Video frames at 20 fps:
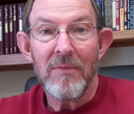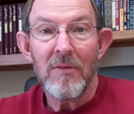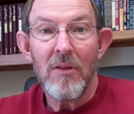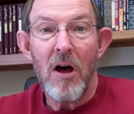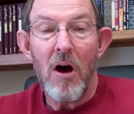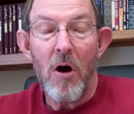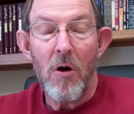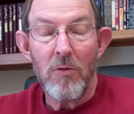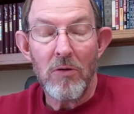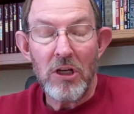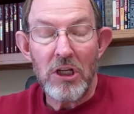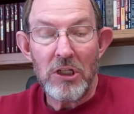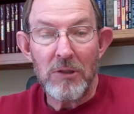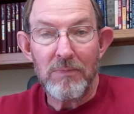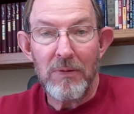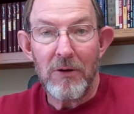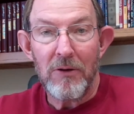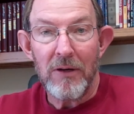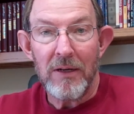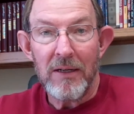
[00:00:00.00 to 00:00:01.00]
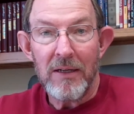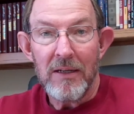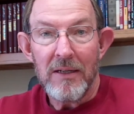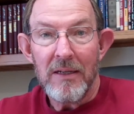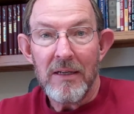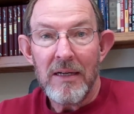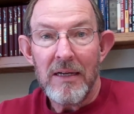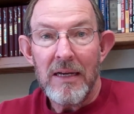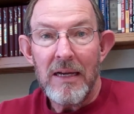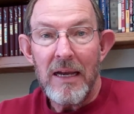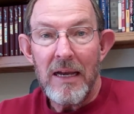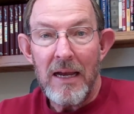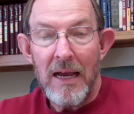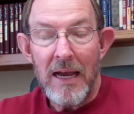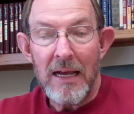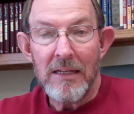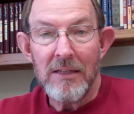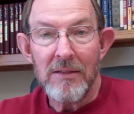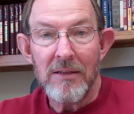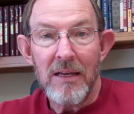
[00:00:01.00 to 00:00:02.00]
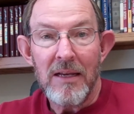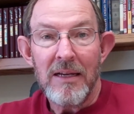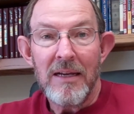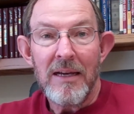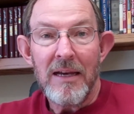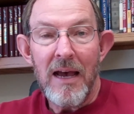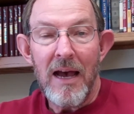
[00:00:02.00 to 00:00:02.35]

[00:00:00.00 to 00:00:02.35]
The Holy Spirit has